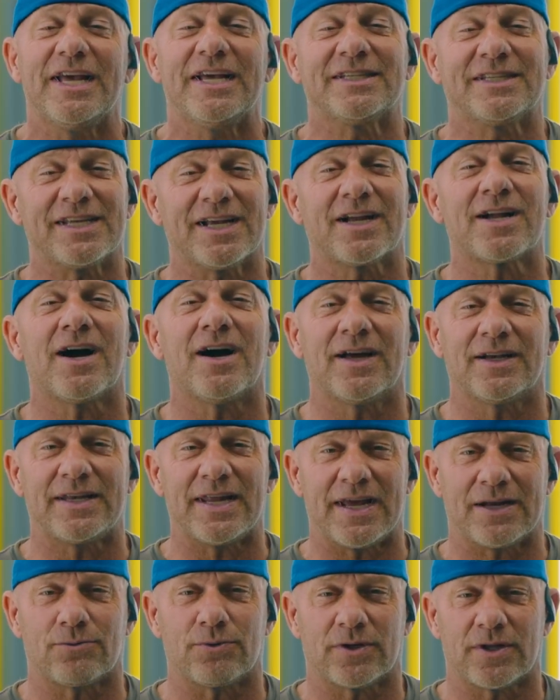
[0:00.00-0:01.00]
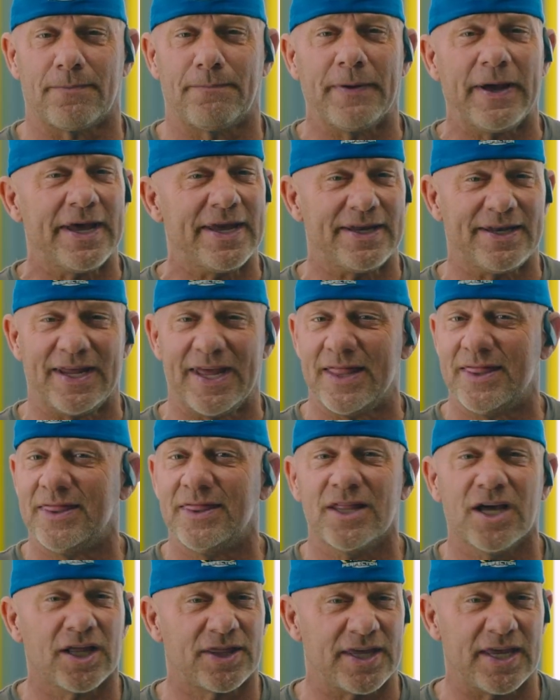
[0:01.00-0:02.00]
is in contact with the paint
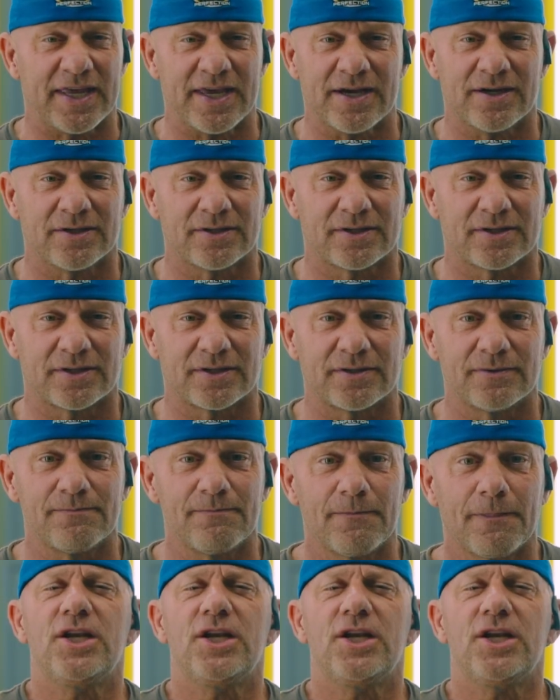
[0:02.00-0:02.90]
and nothing else.